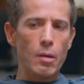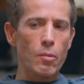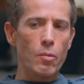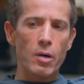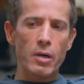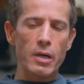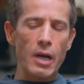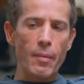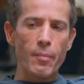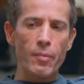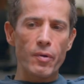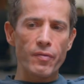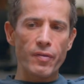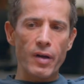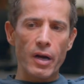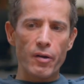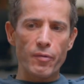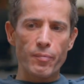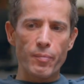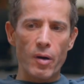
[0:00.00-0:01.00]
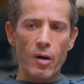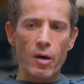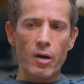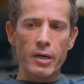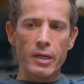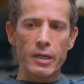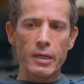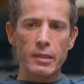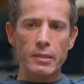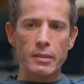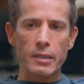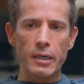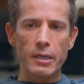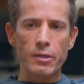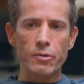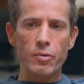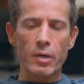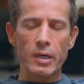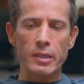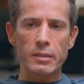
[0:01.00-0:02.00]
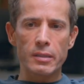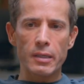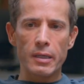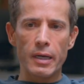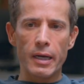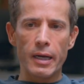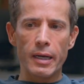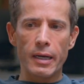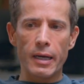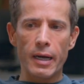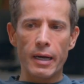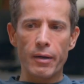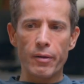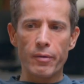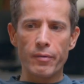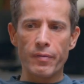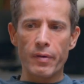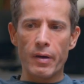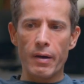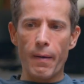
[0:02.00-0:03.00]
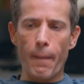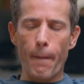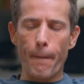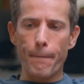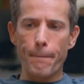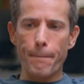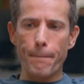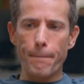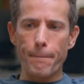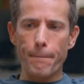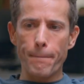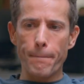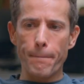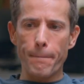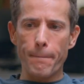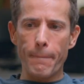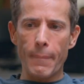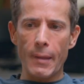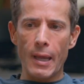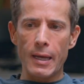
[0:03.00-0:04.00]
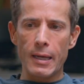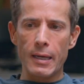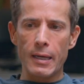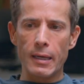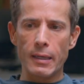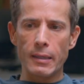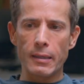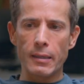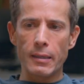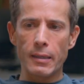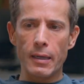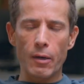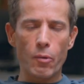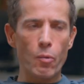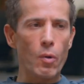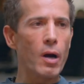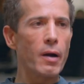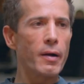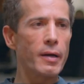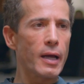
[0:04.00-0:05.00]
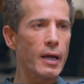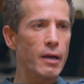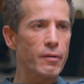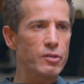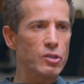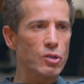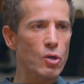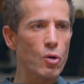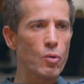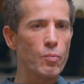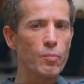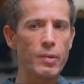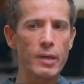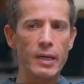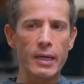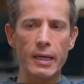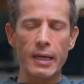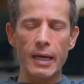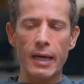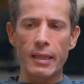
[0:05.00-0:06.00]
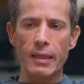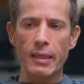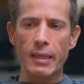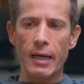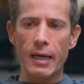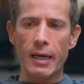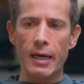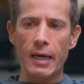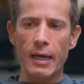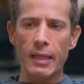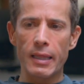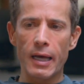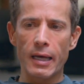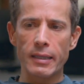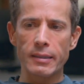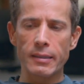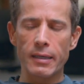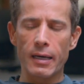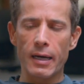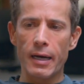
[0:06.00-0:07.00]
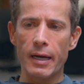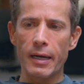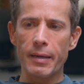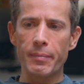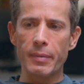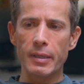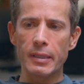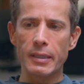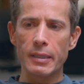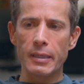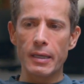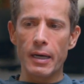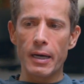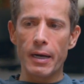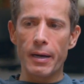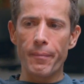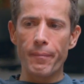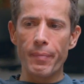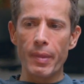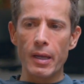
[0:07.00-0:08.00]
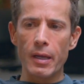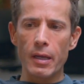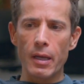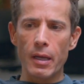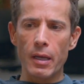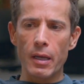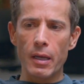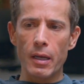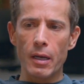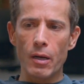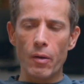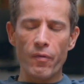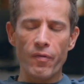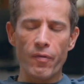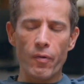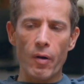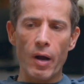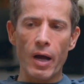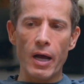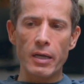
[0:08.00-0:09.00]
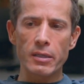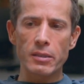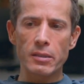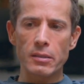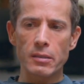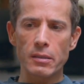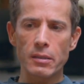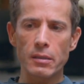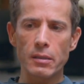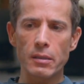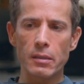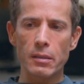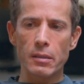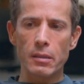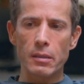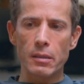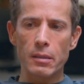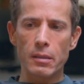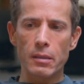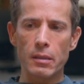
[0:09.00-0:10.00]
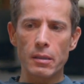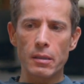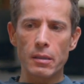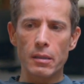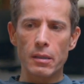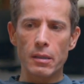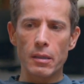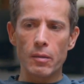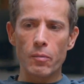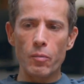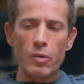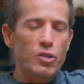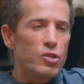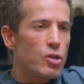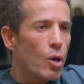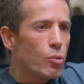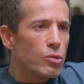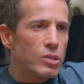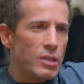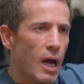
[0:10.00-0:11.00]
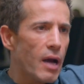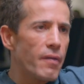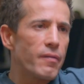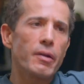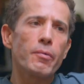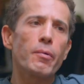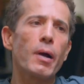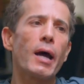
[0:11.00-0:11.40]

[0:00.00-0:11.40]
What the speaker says: There were a number of kind of parties interested in kind of in acquiring kind of Scopely at that time, and for us, we chose Savvy,